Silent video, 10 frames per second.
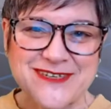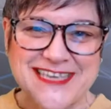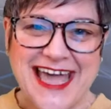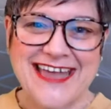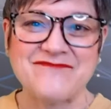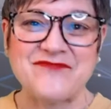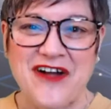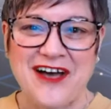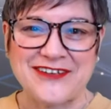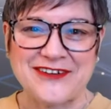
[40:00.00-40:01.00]
you again for
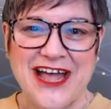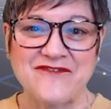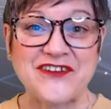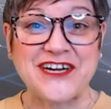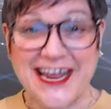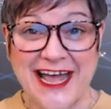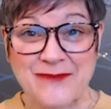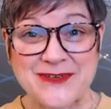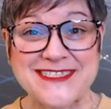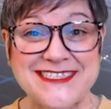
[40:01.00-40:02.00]
all your effort. And I
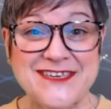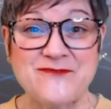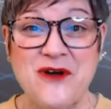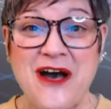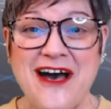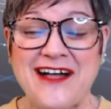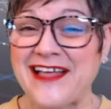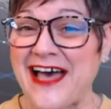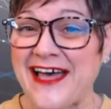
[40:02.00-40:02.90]
will see you all